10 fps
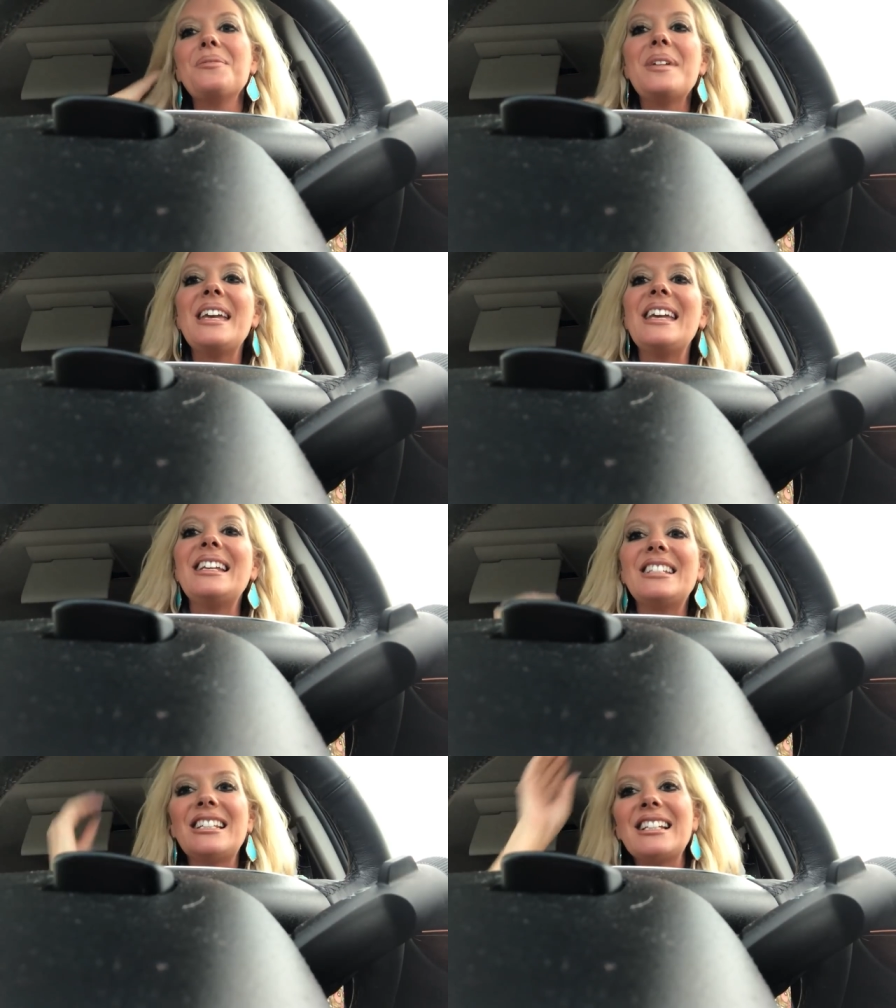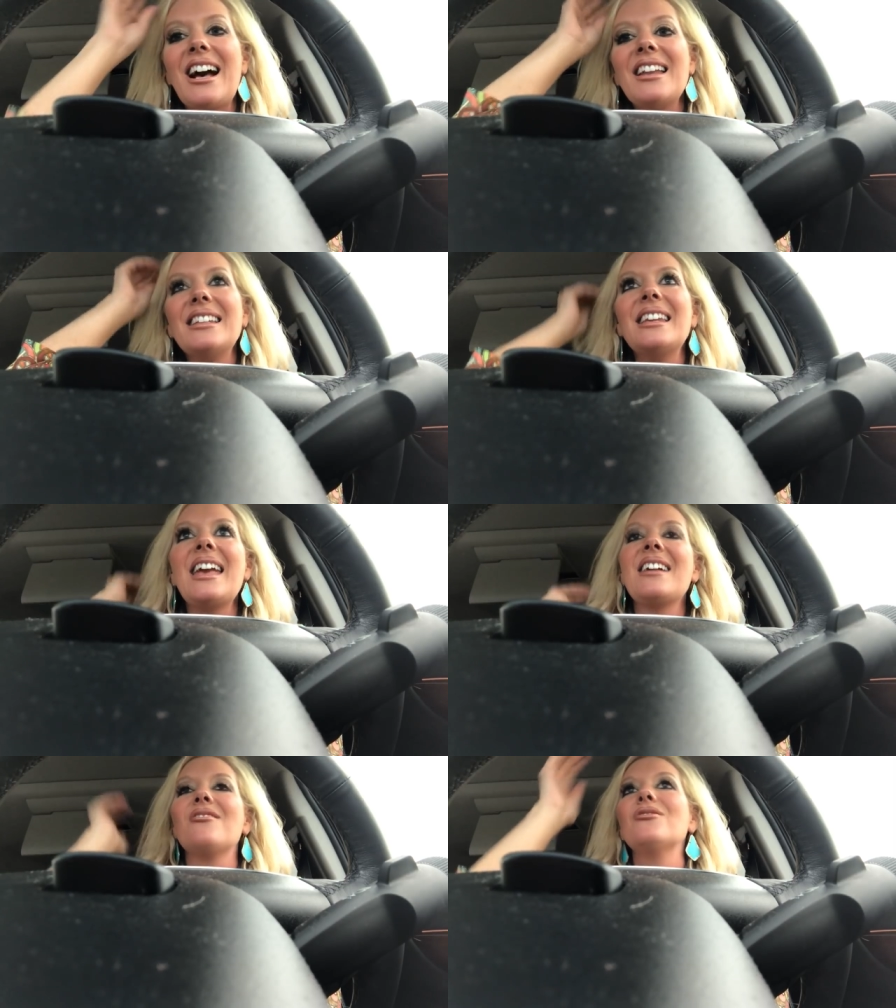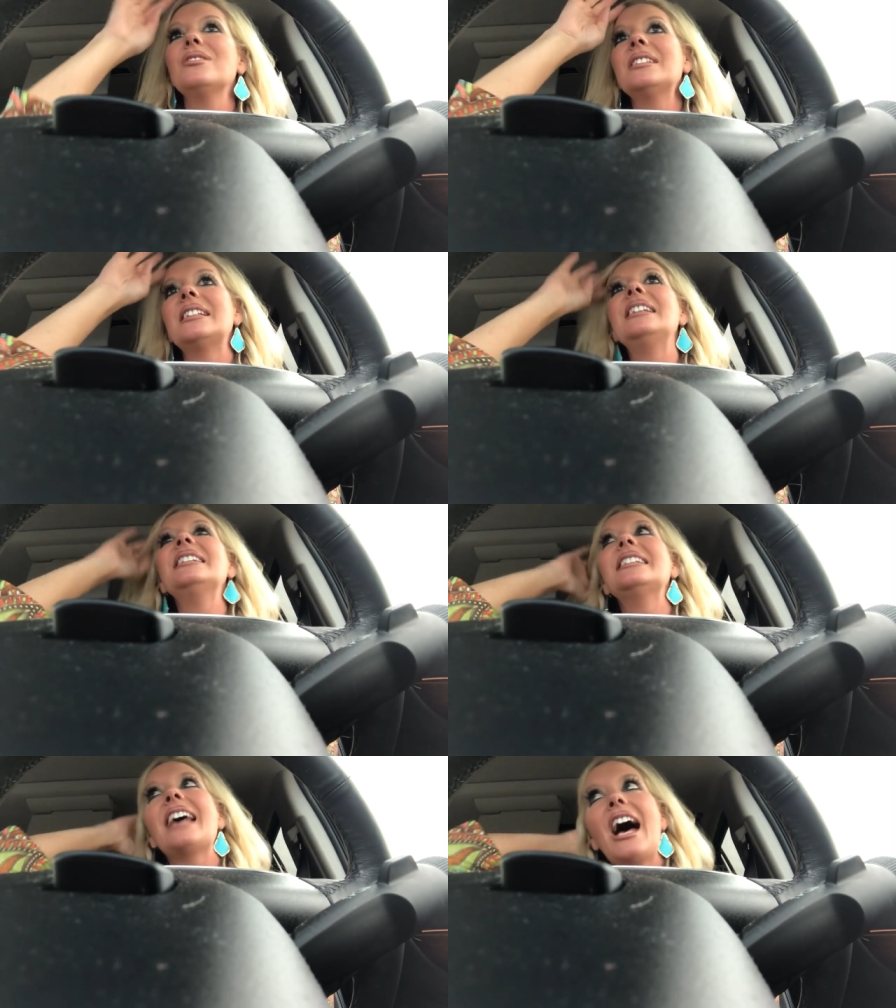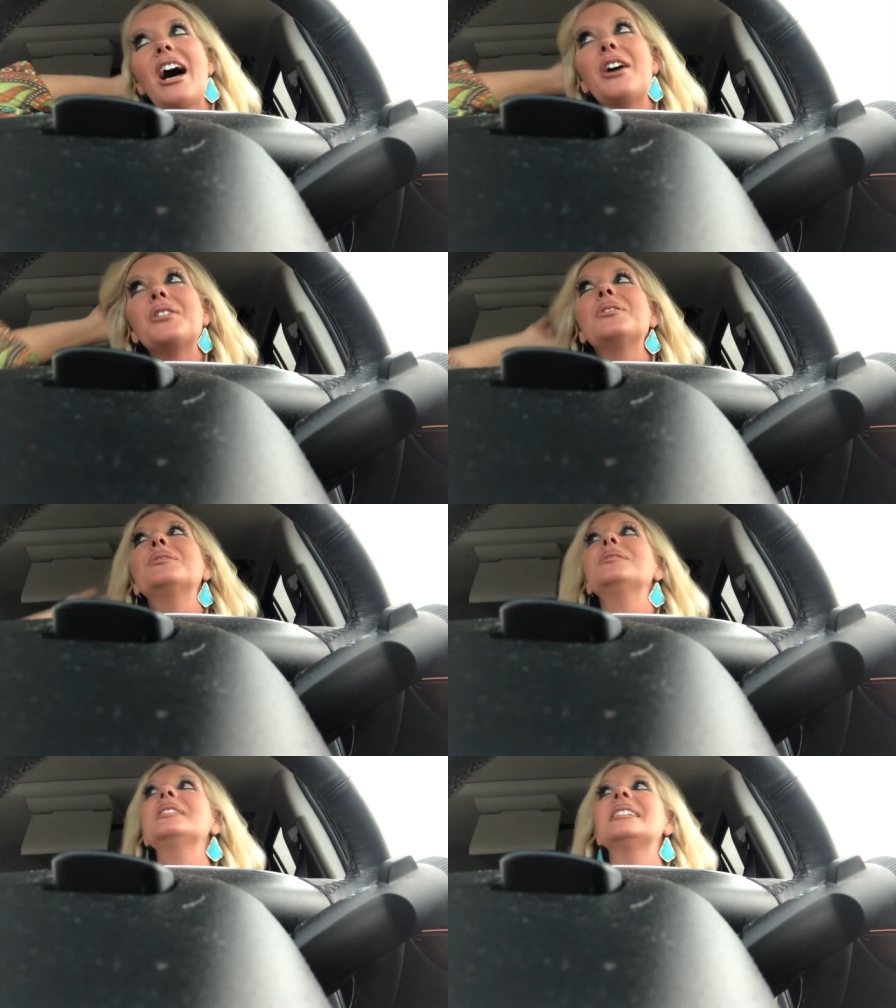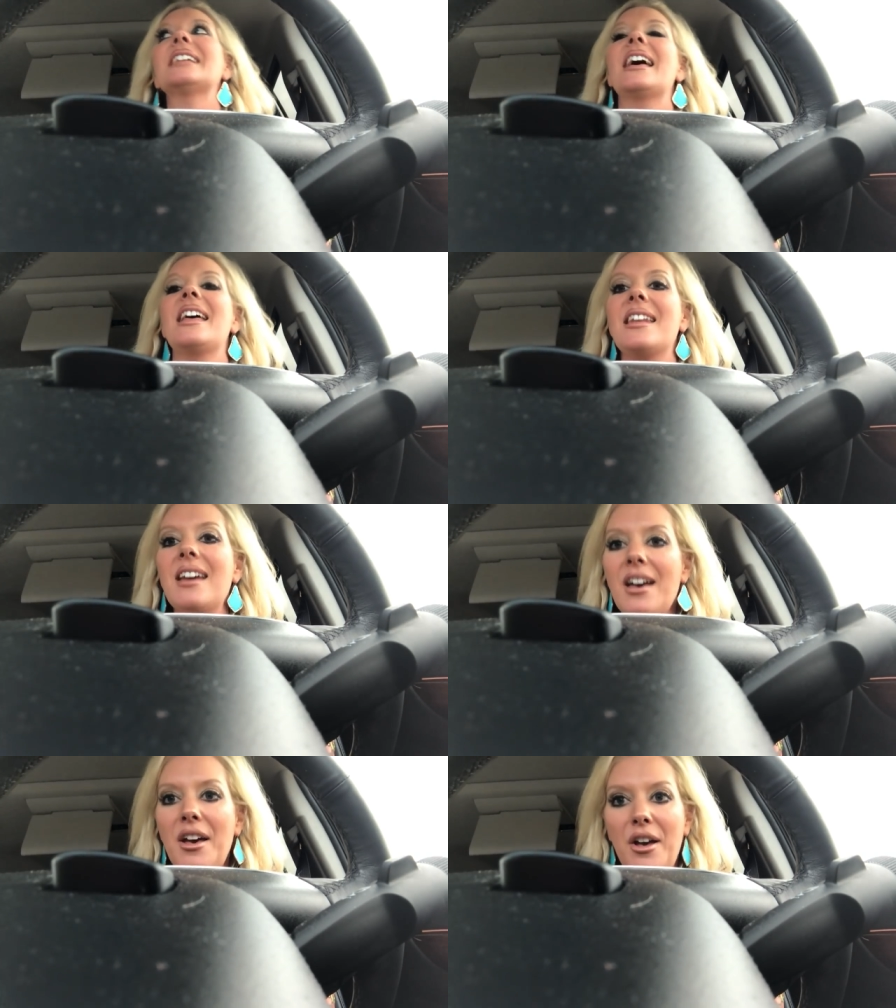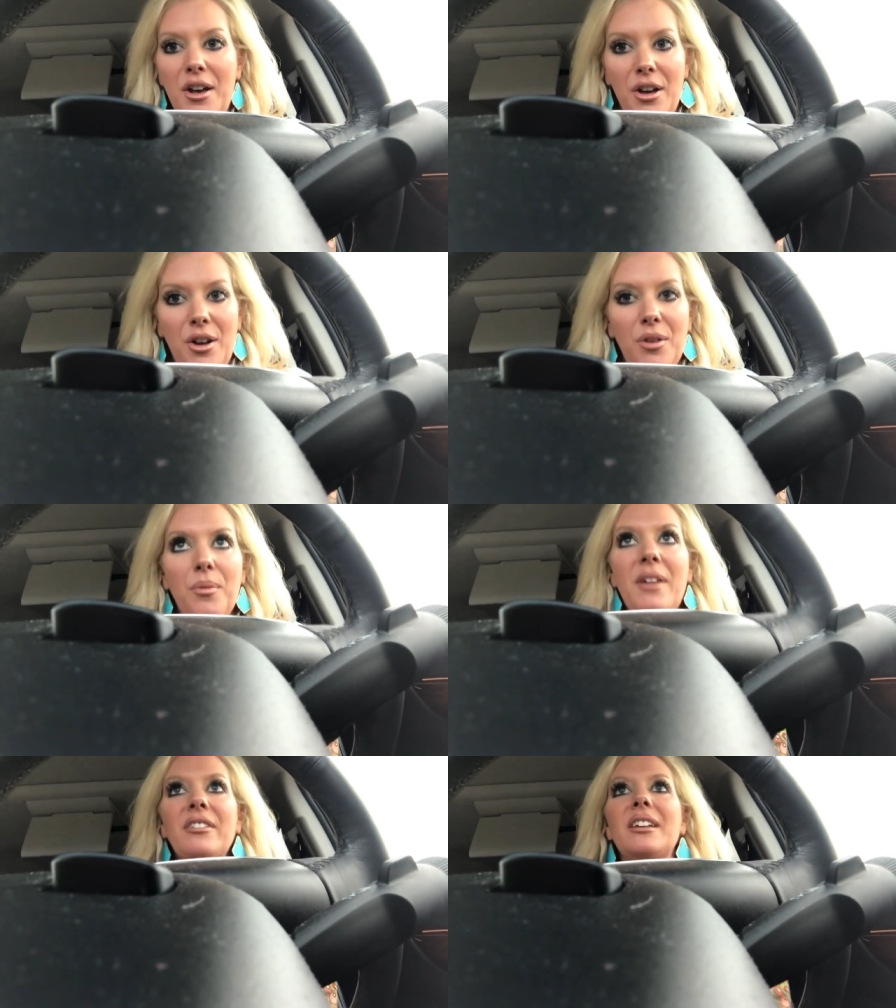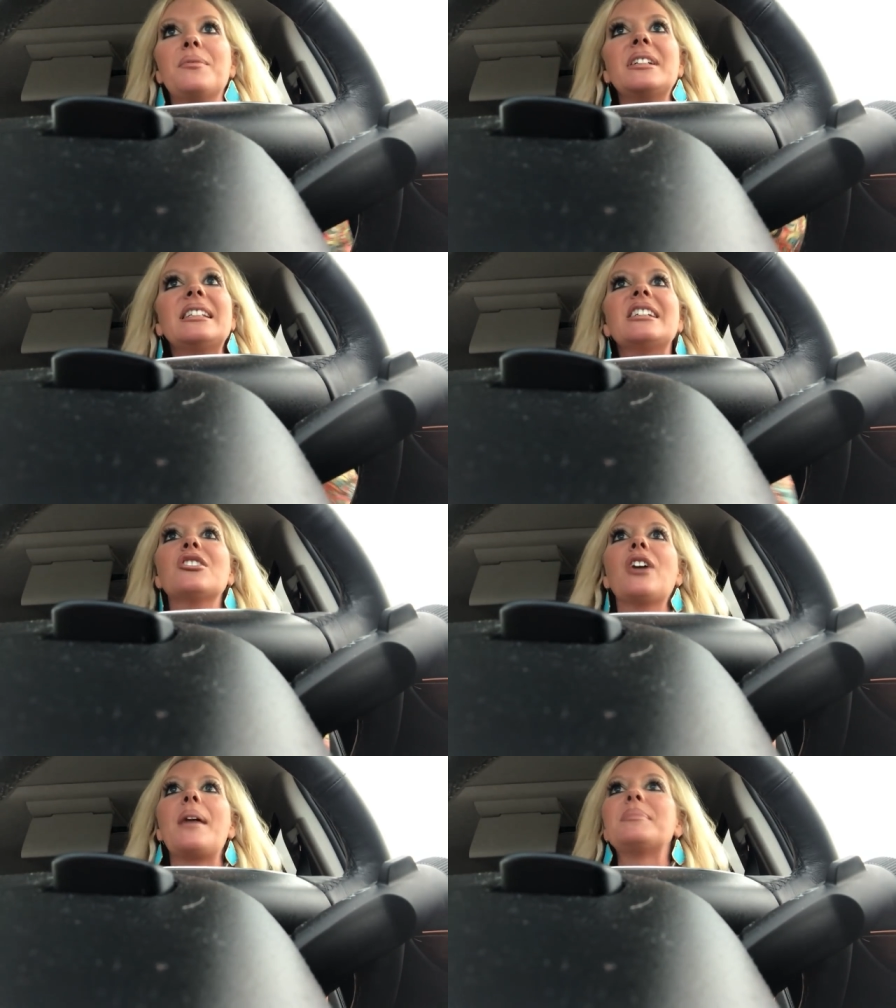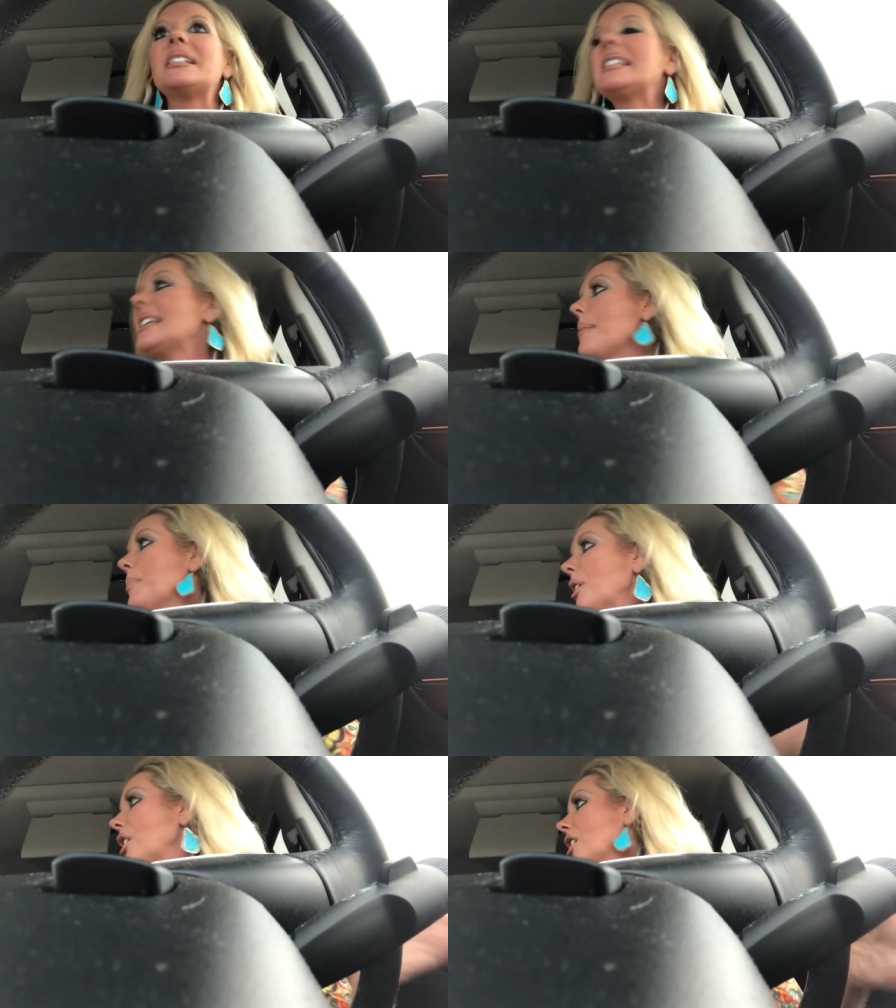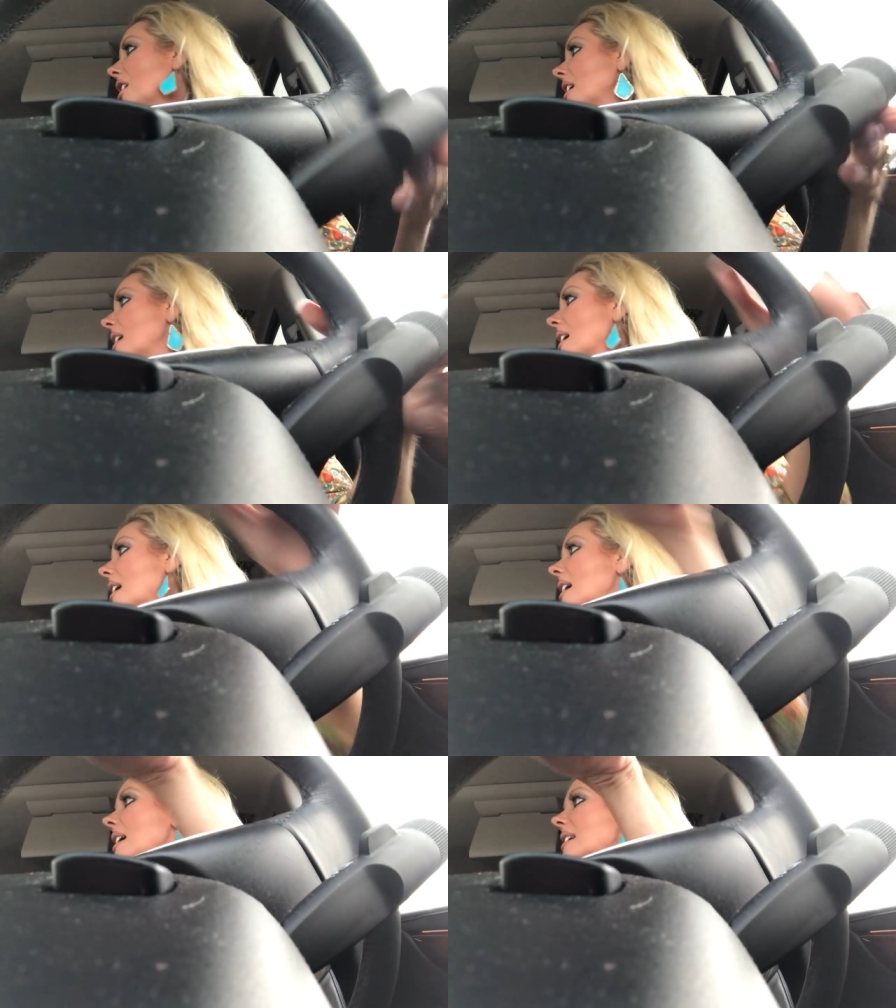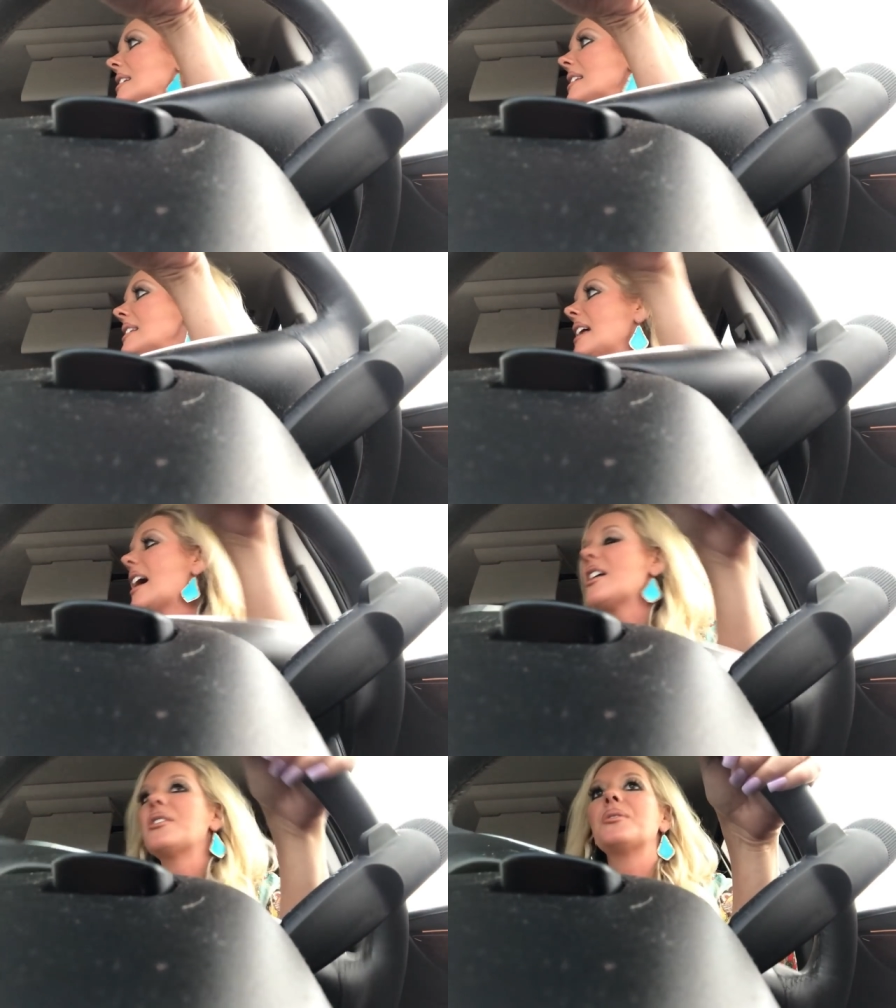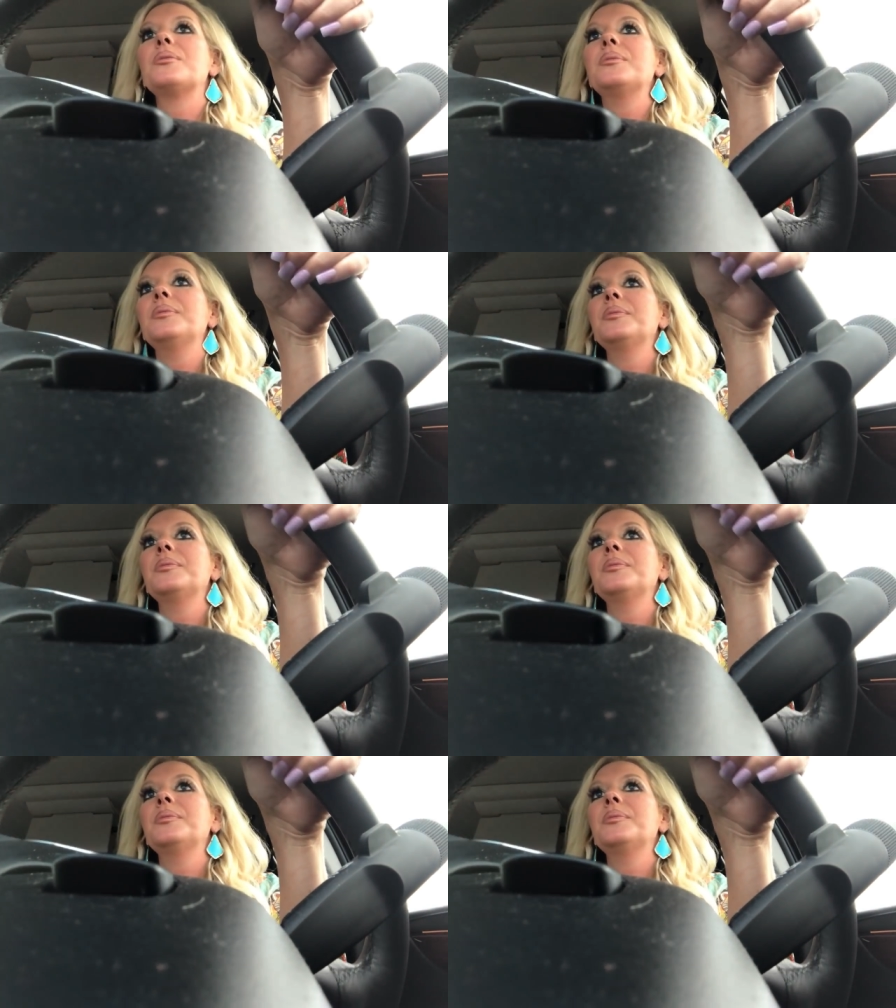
we just got nails and toes, and Waverly wants to grab supper. So